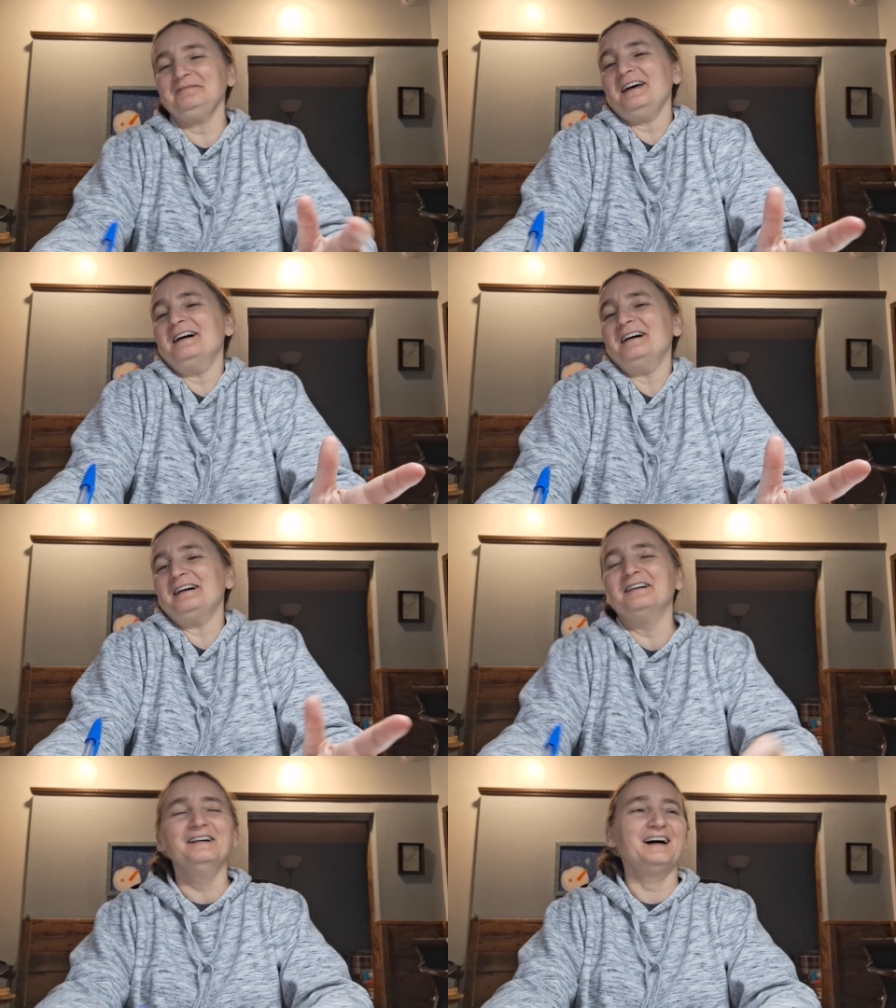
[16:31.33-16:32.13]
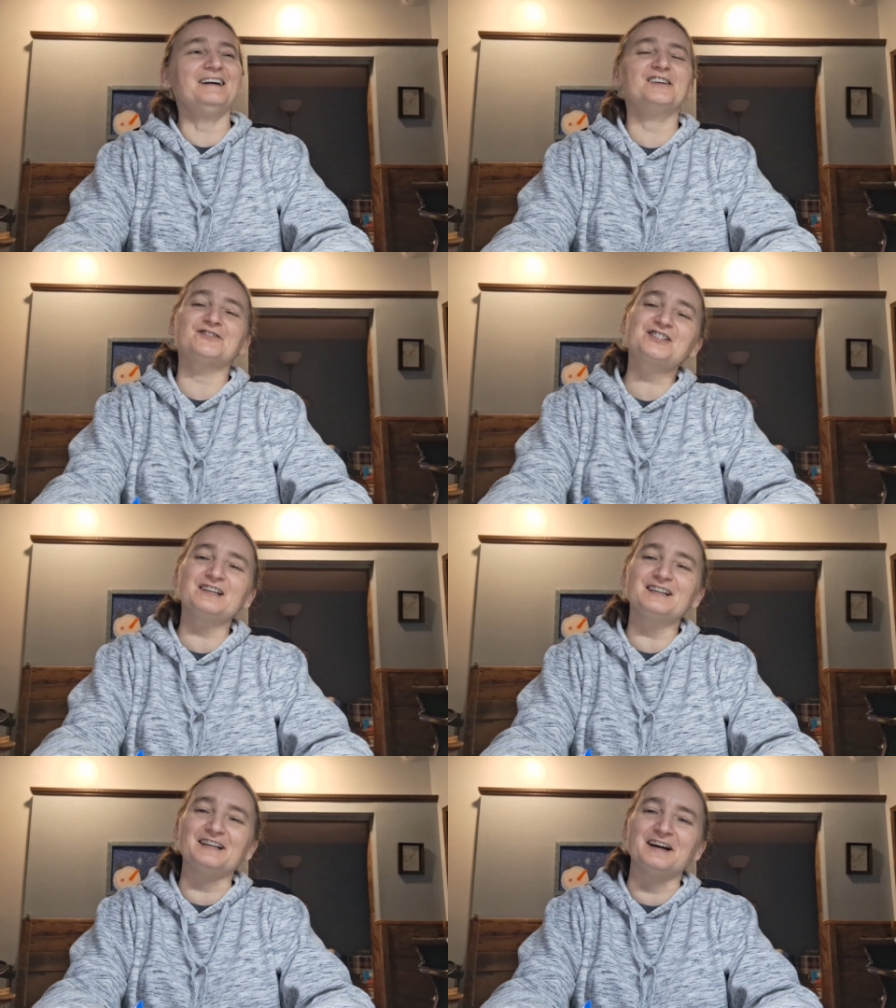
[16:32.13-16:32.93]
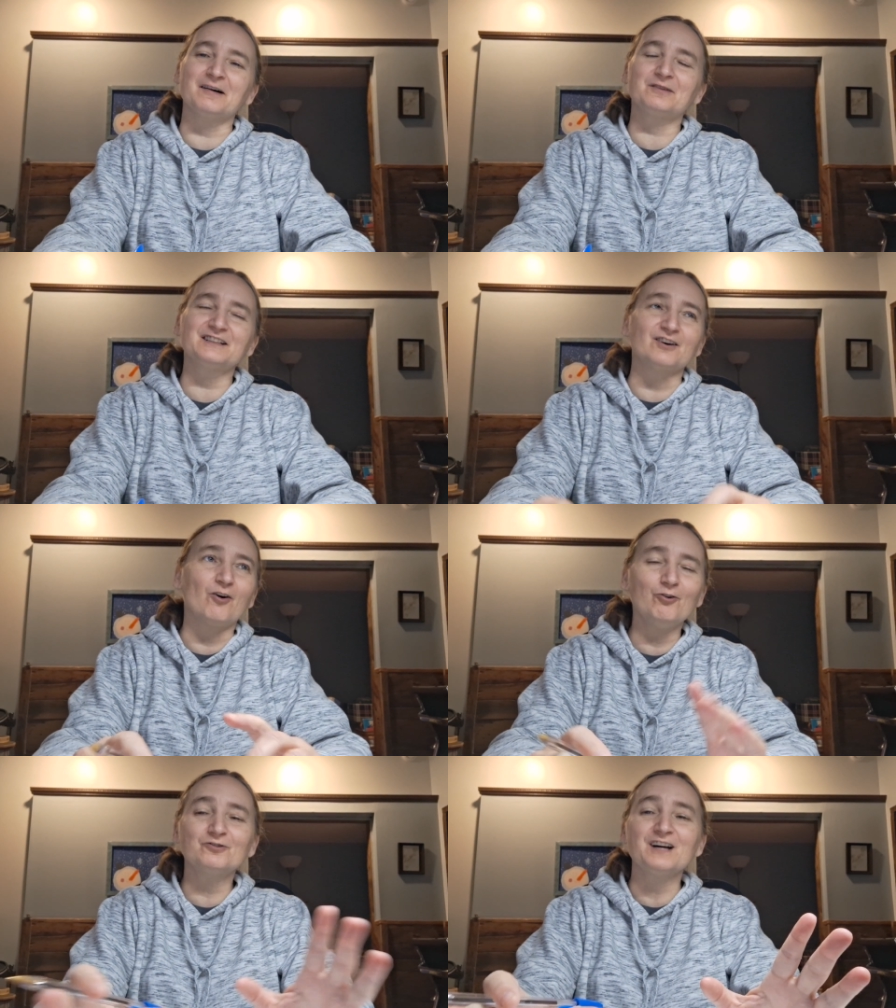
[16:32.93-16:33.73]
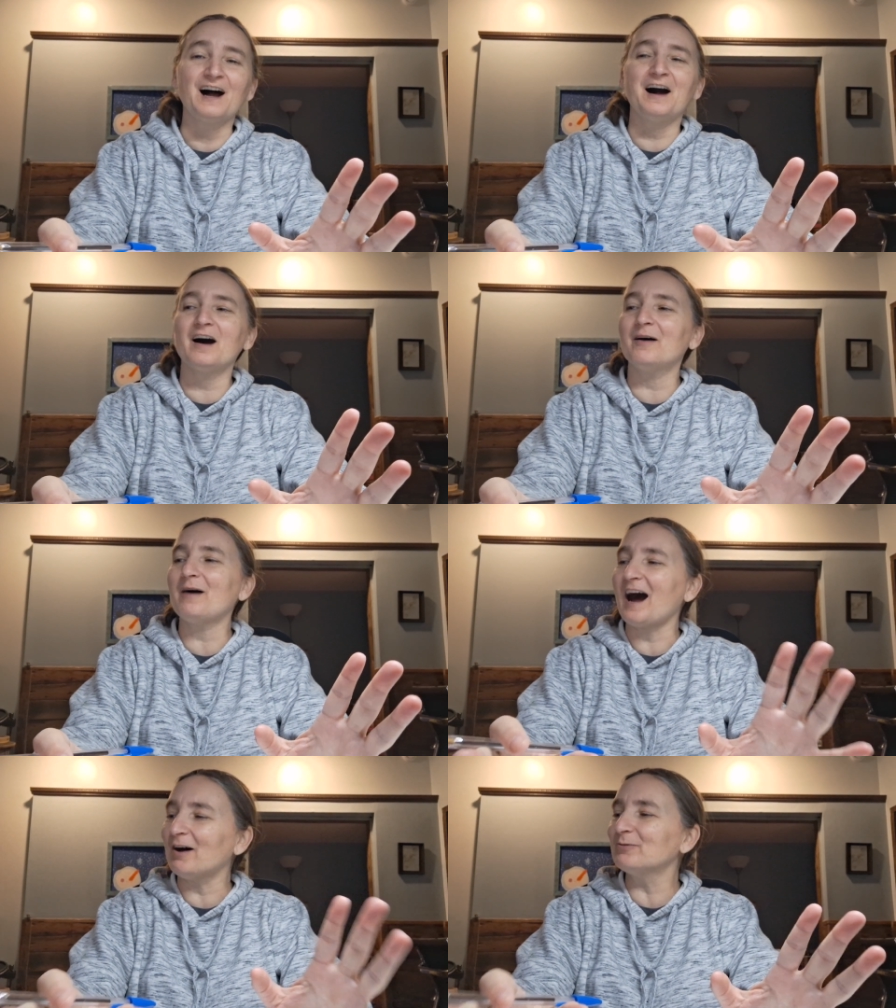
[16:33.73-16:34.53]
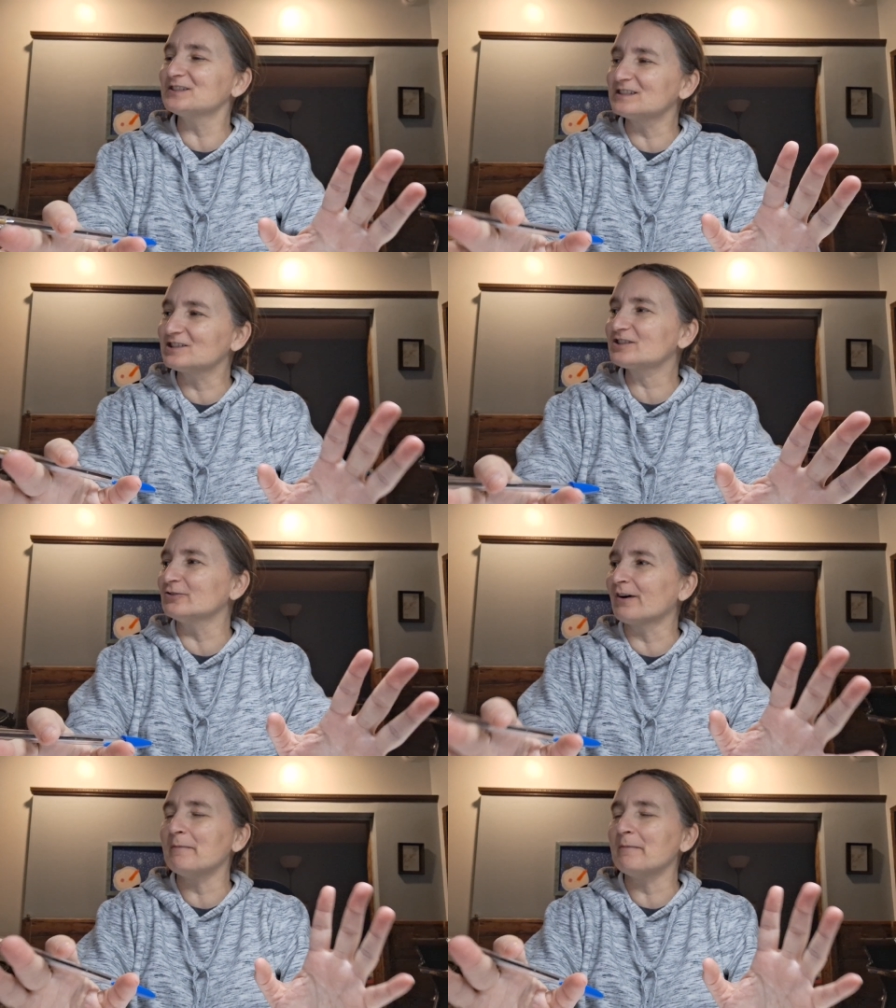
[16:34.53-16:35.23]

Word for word: eh, I never studied Hamlet the whole time I was in school.